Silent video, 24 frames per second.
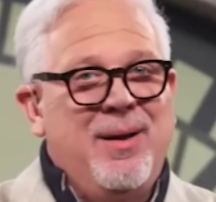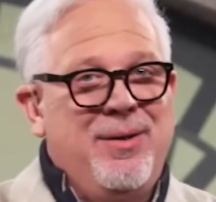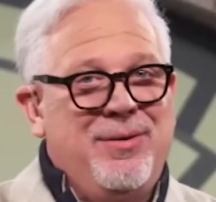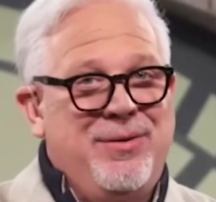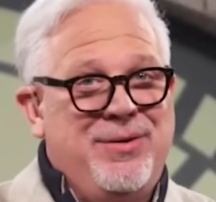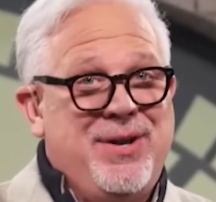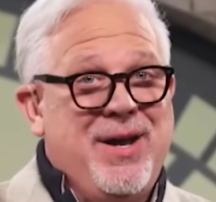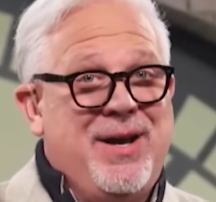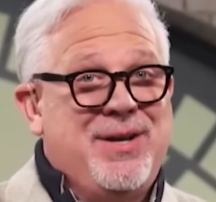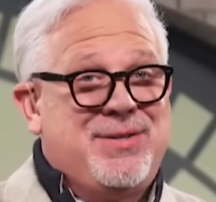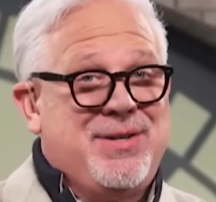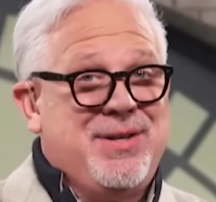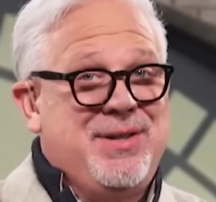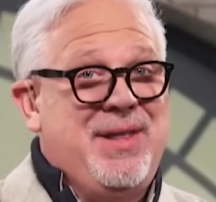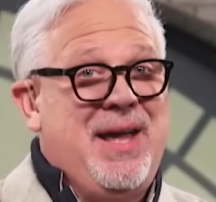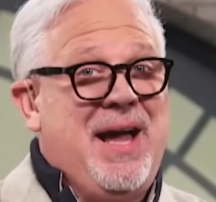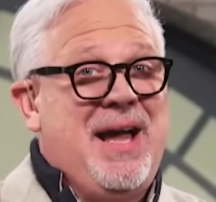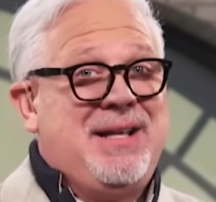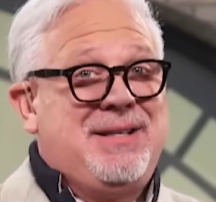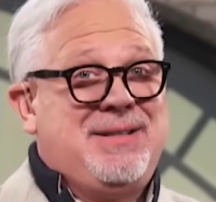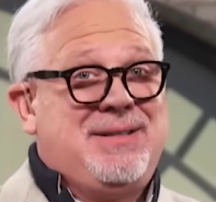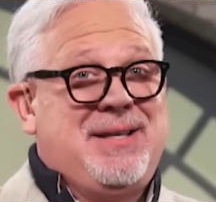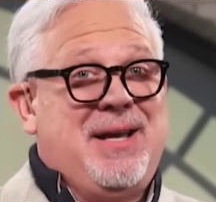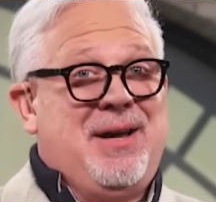Doesn't
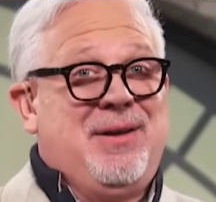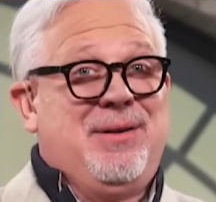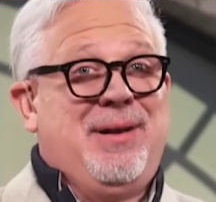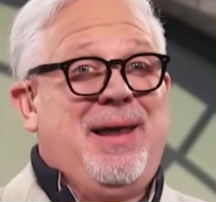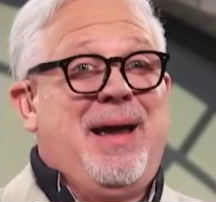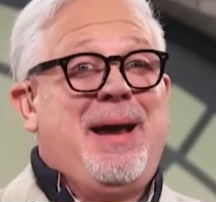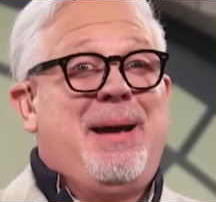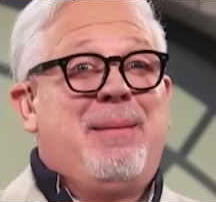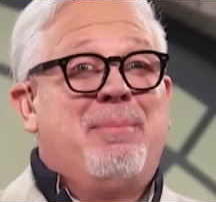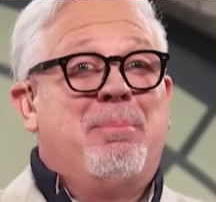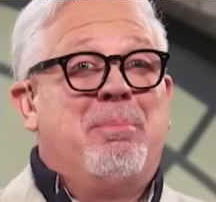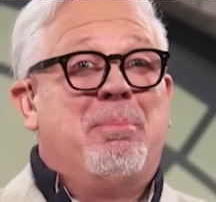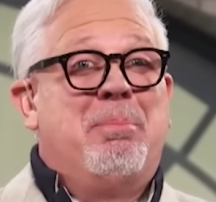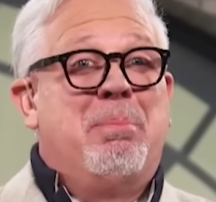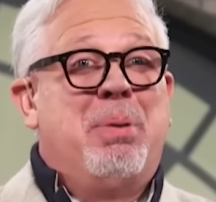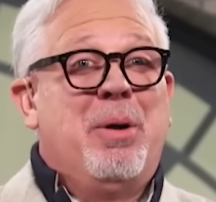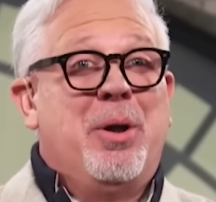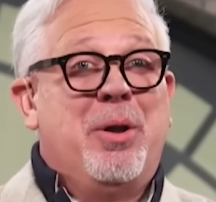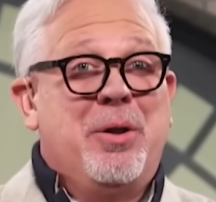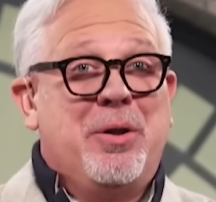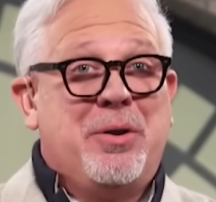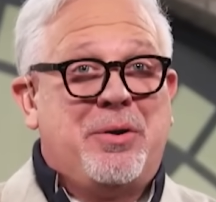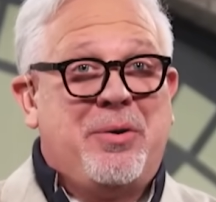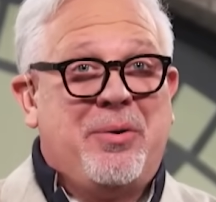that sound like
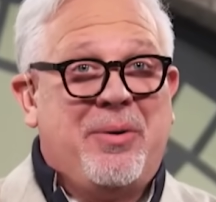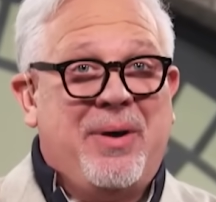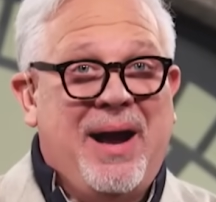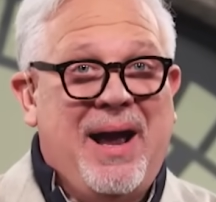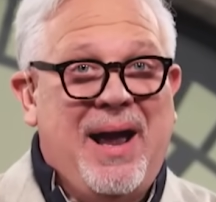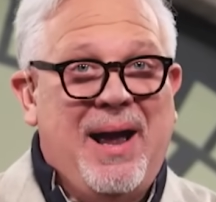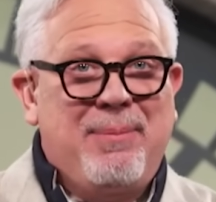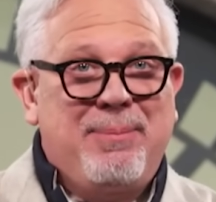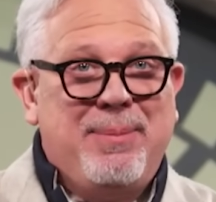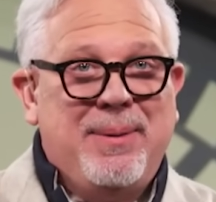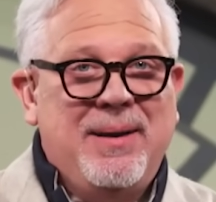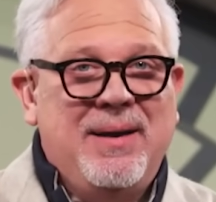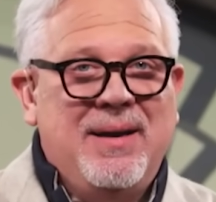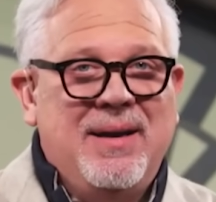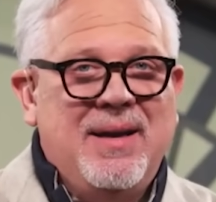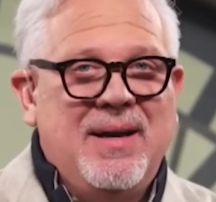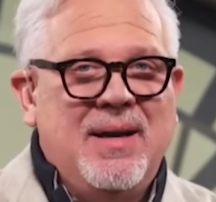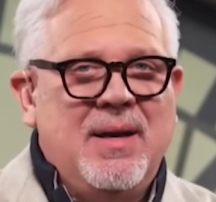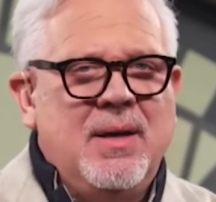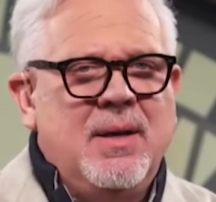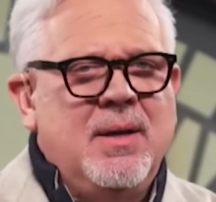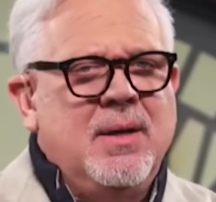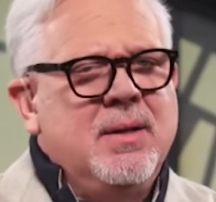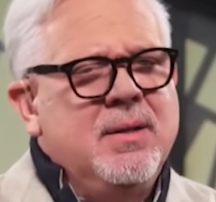bull crap?
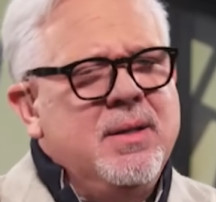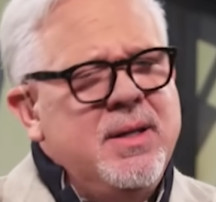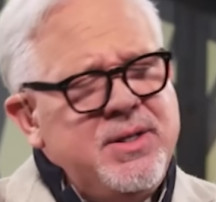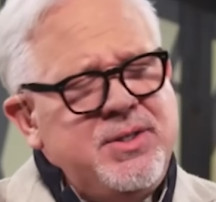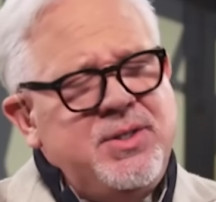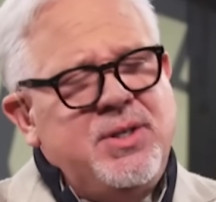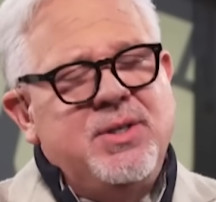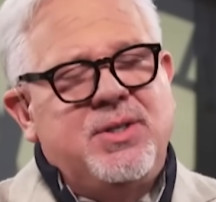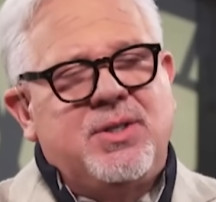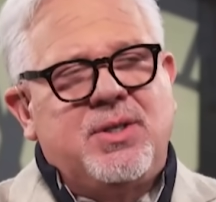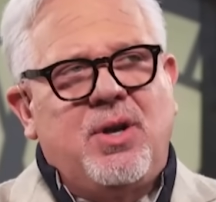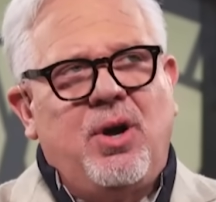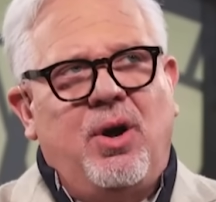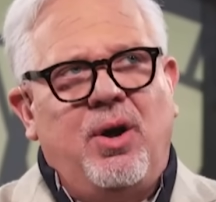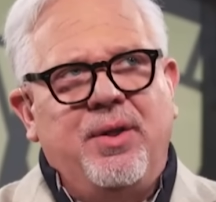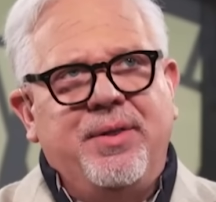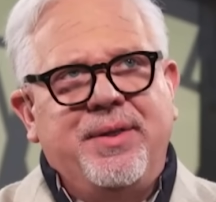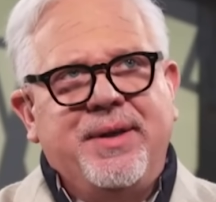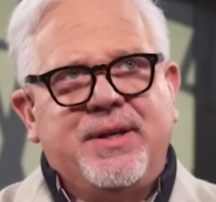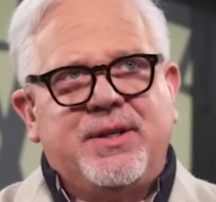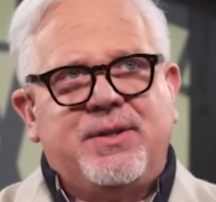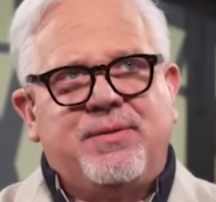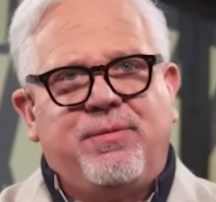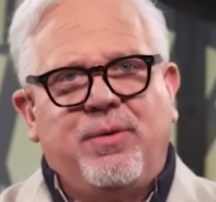Let's just call
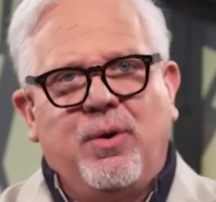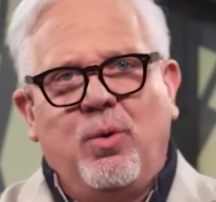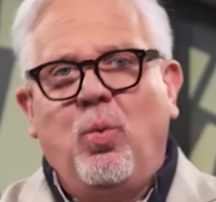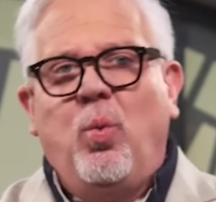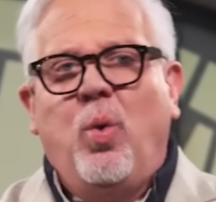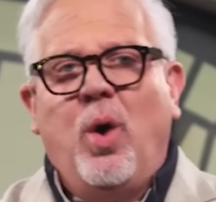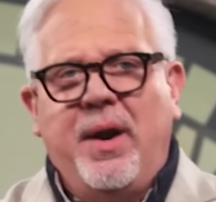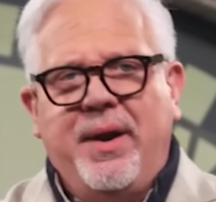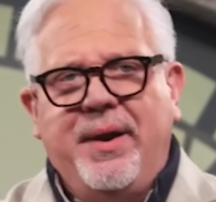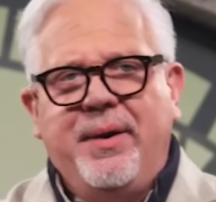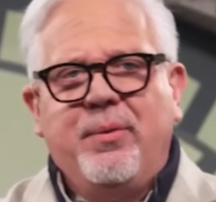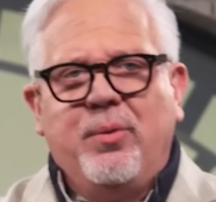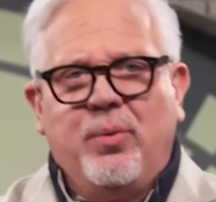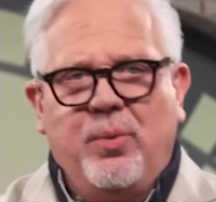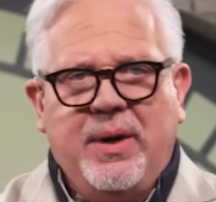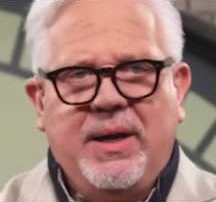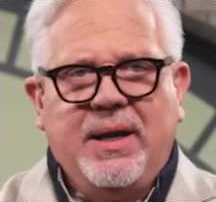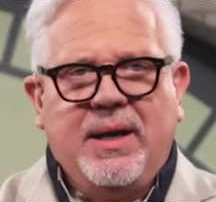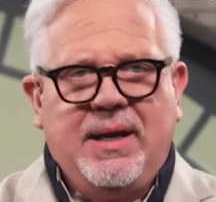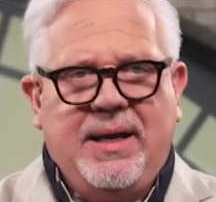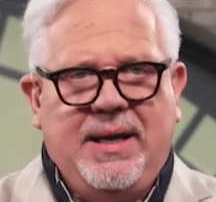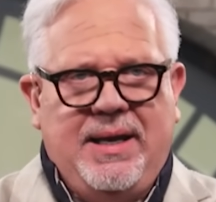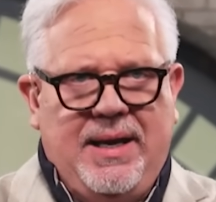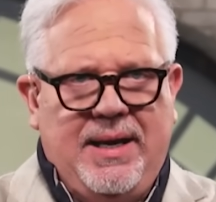this for what it
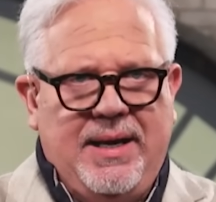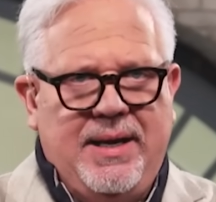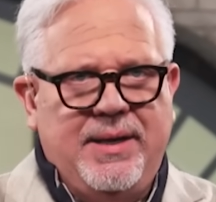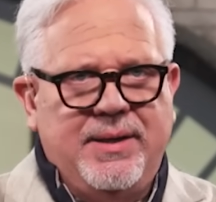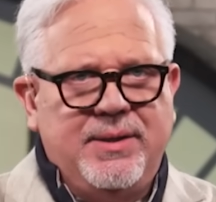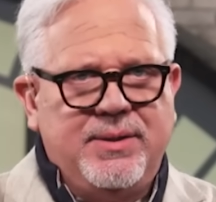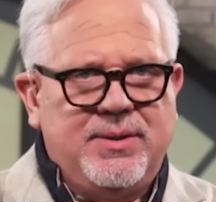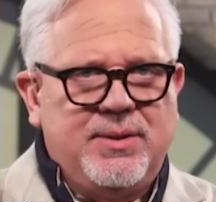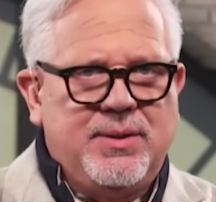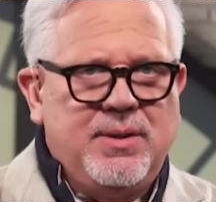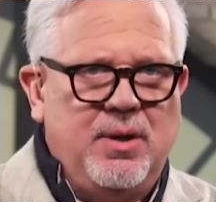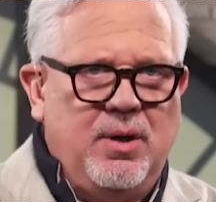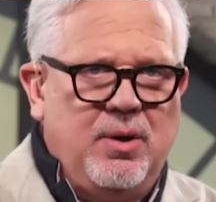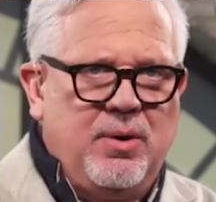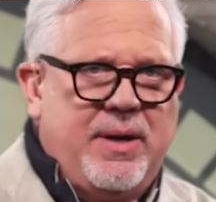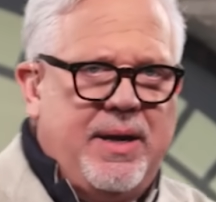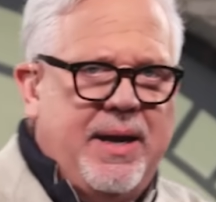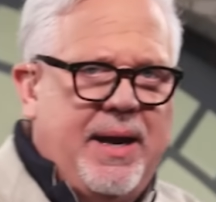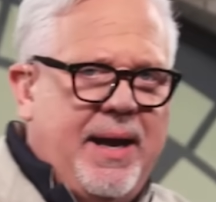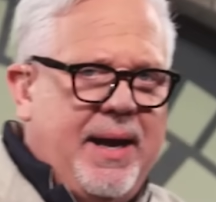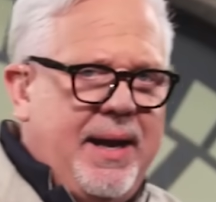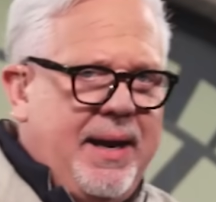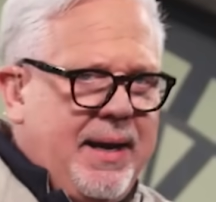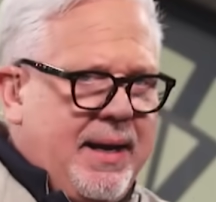really is,
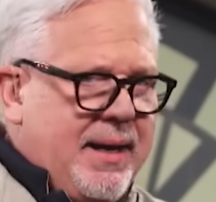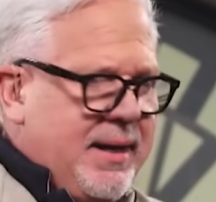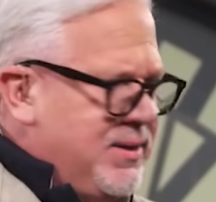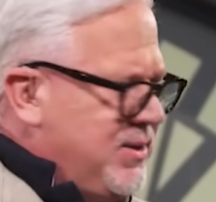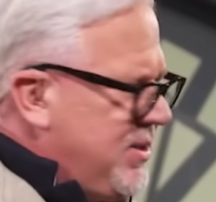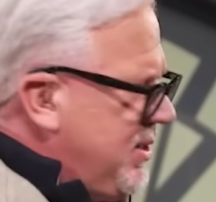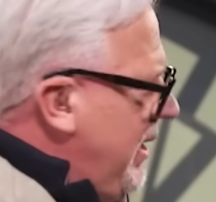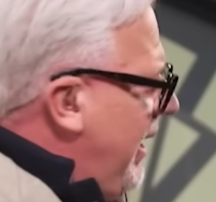okay? Because